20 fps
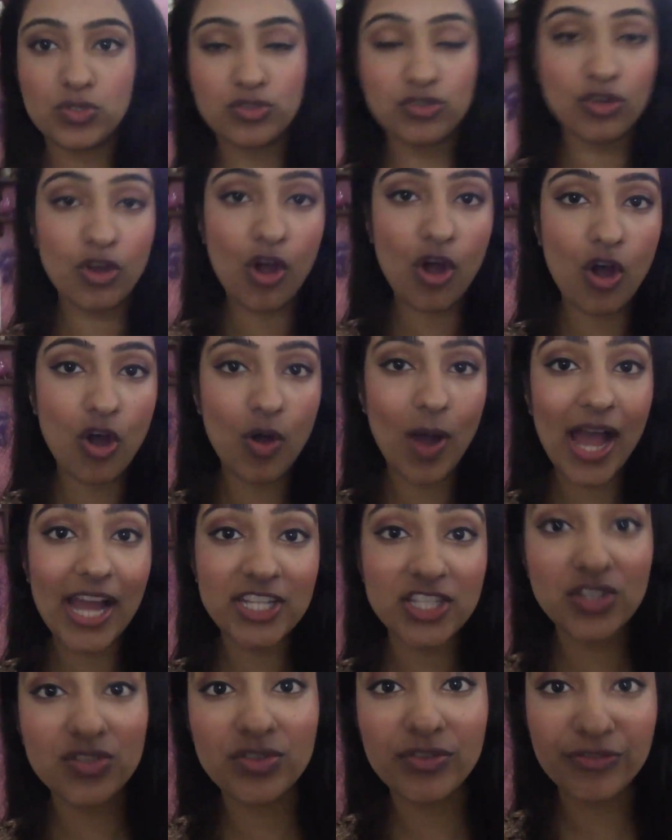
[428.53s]
So
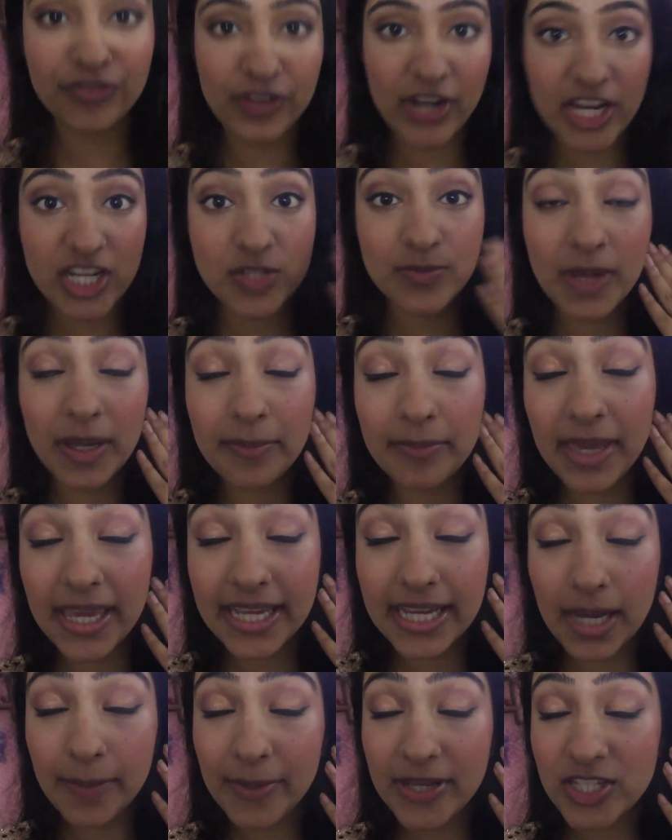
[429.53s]
I just refreshed my
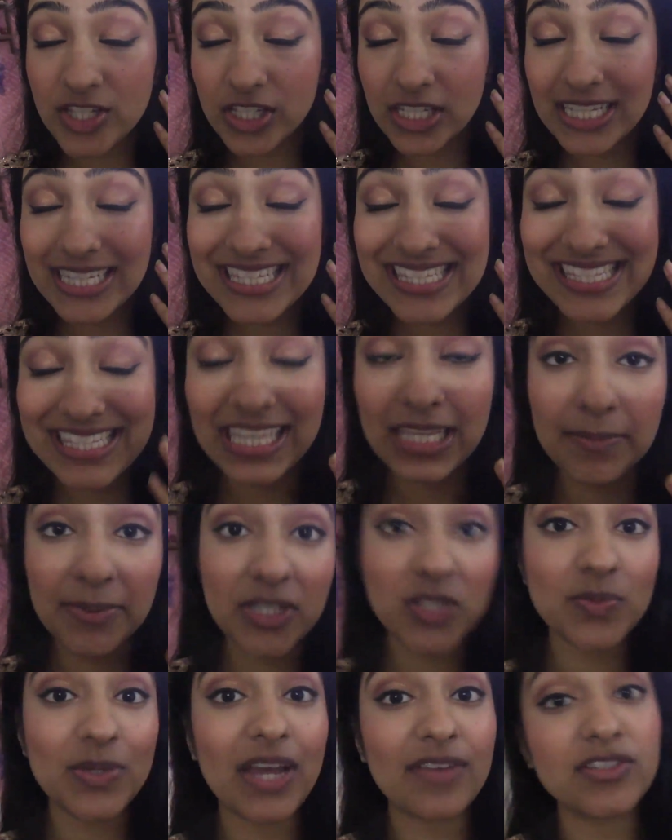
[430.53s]
makeup as you can see
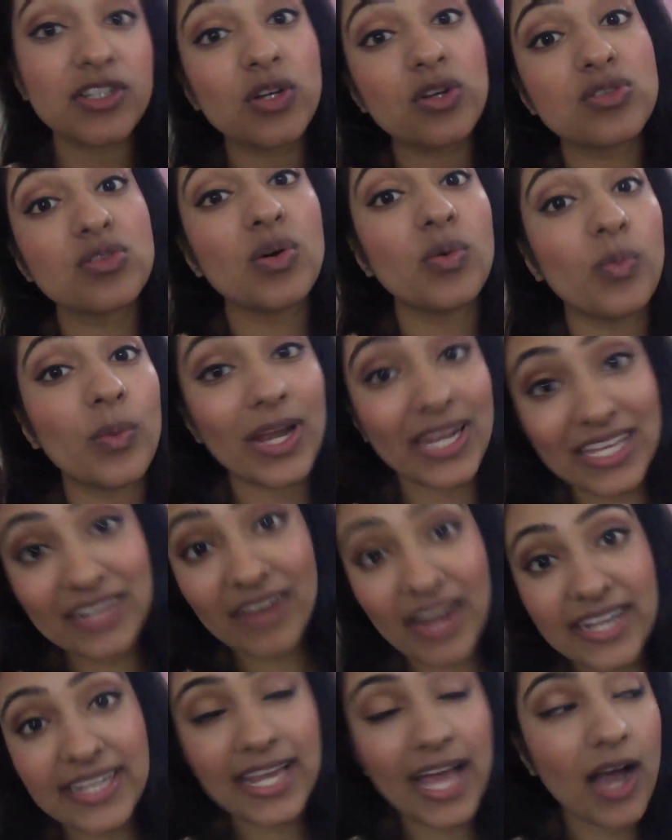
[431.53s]
because we have to go to a wedding
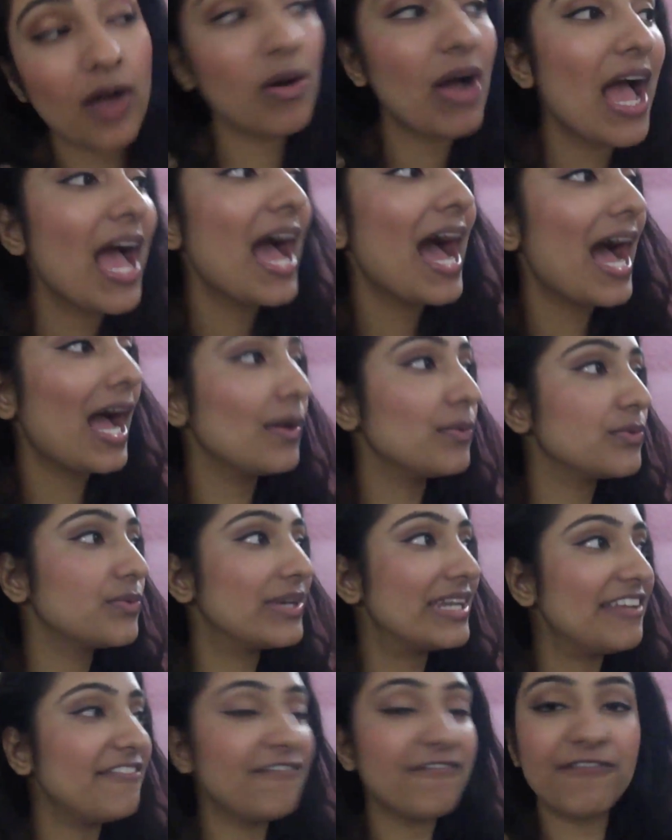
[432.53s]
right now. I would
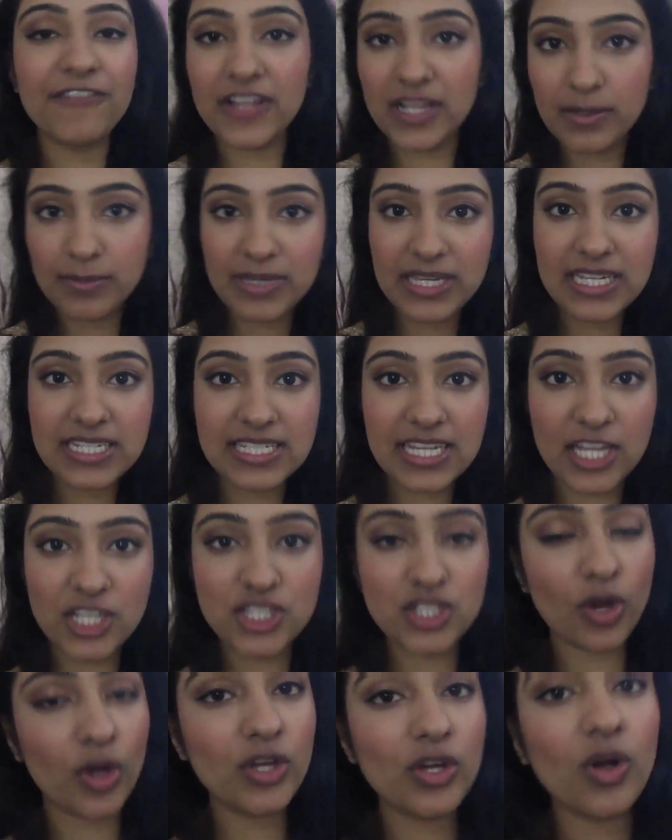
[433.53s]
really film it and
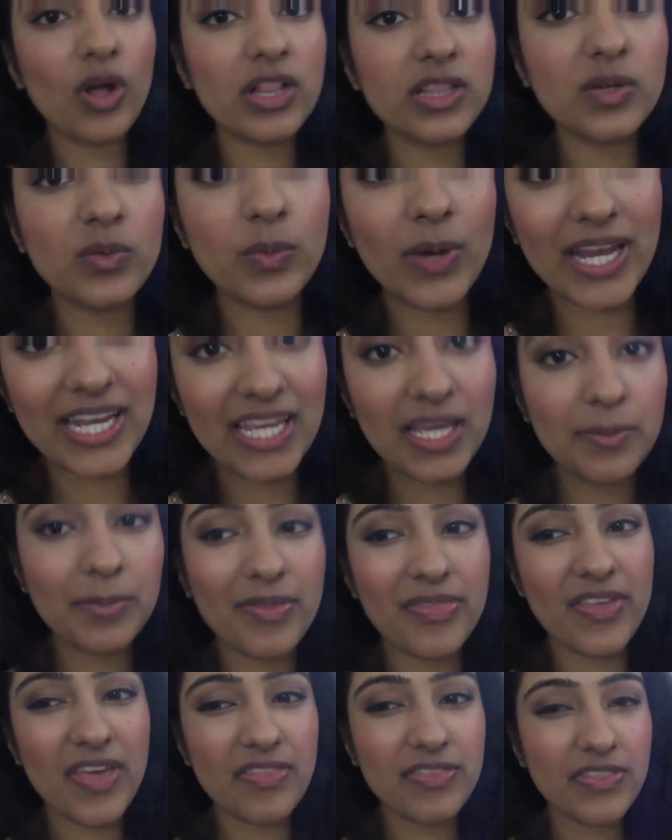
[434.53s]
show you all the wedding,
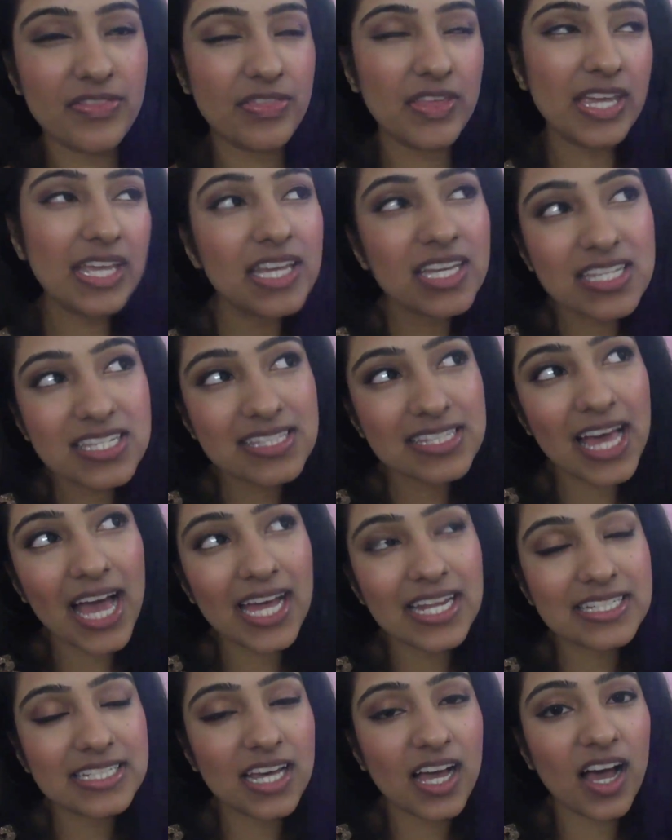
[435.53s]
but then the thing is
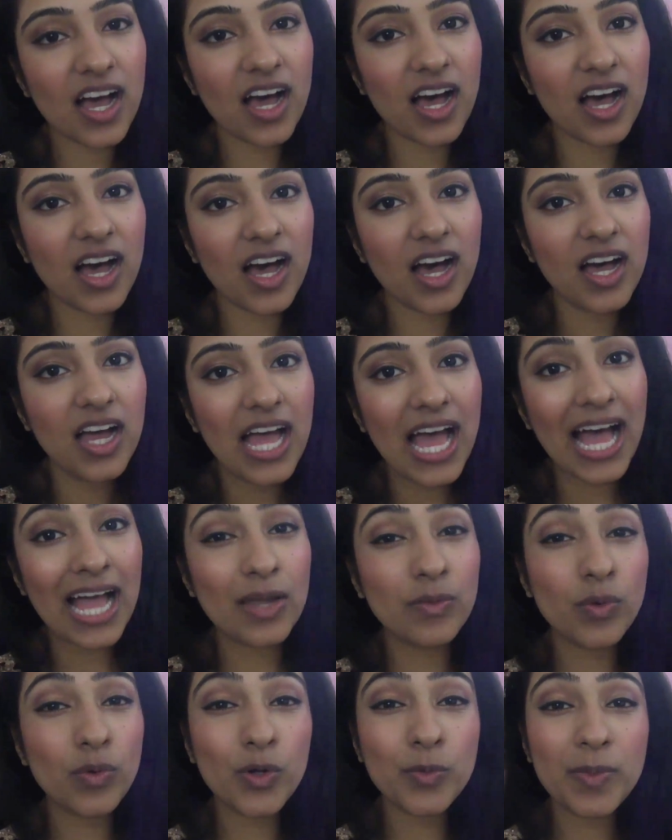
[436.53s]
that
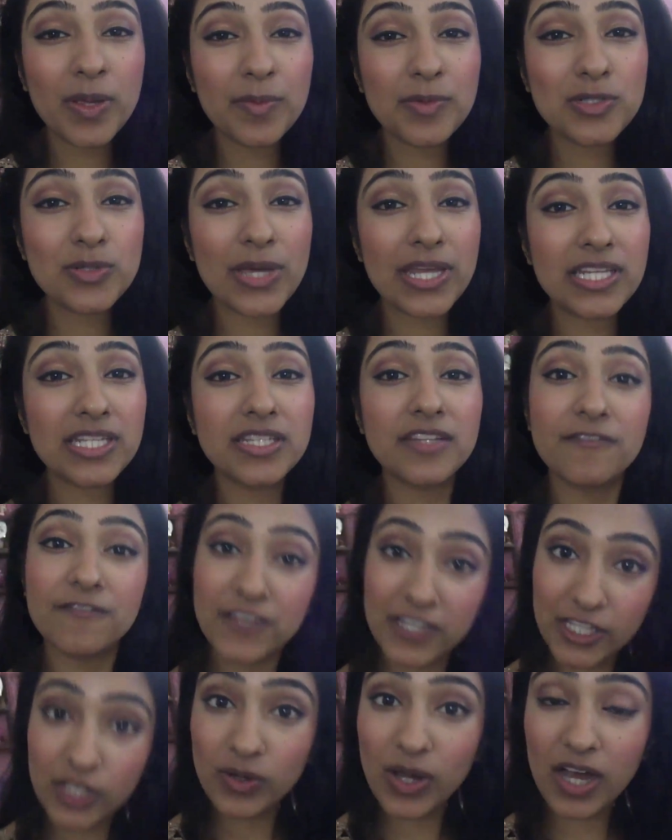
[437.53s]
I won't be able to edit the
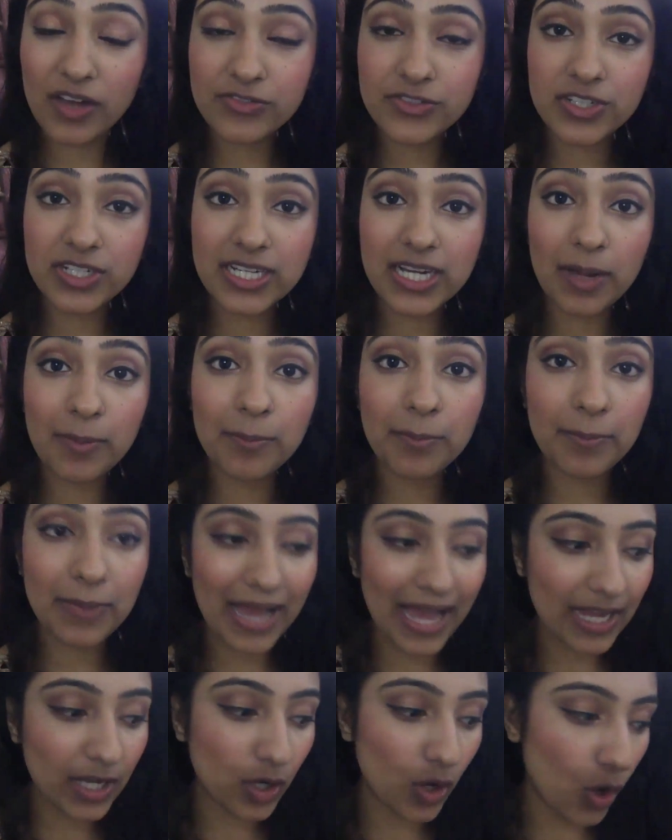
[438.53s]
video after I come
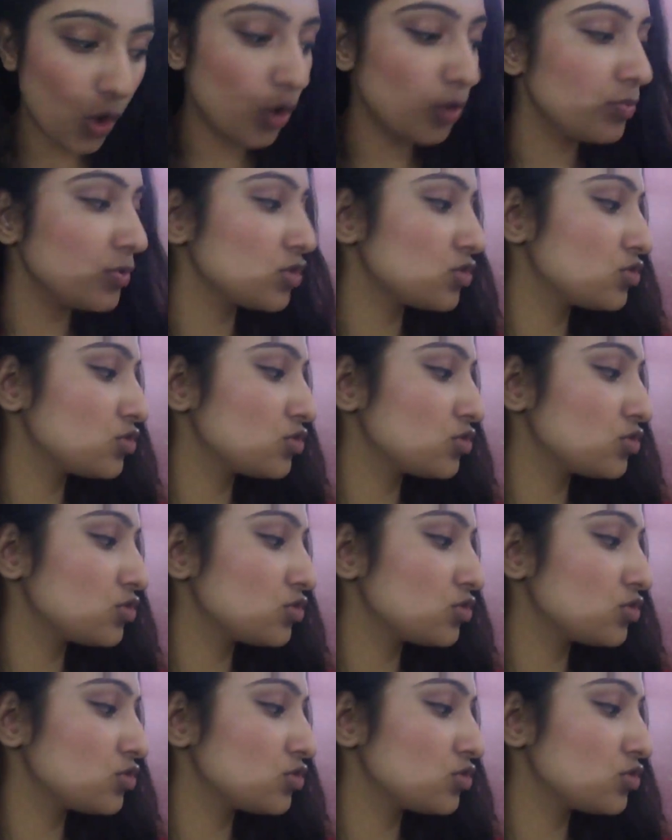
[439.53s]
back home.